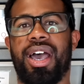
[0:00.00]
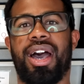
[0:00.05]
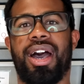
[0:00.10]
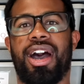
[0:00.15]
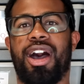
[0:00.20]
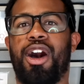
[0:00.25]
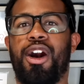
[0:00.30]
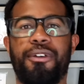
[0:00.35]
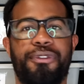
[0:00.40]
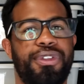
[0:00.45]

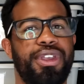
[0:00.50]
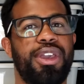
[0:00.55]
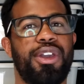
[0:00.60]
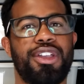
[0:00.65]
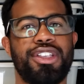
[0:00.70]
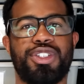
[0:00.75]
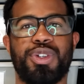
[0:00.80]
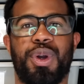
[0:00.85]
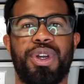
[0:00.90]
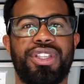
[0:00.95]
Hopefully
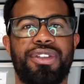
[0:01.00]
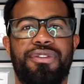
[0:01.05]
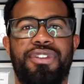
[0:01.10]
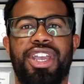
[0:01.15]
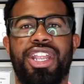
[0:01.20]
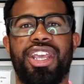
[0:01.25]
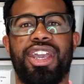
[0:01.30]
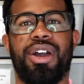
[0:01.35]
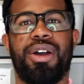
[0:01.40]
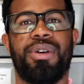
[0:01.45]
you enjoyed the
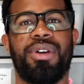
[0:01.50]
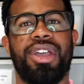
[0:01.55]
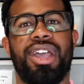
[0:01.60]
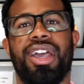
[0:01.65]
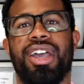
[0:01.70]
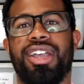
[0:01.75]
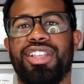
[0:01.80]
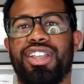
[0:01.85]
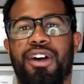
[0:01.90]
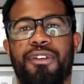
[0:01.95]
video.
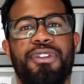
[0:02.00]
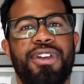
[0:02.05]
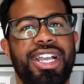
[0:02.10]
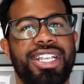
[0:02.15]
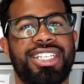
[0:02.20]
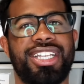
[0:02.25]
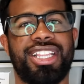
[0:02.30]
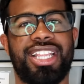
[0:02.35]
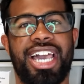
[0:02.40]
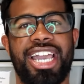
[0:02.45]
Don't
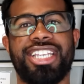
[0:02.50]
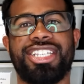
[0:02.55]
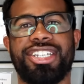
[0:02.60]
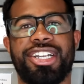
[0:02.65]
forget to like,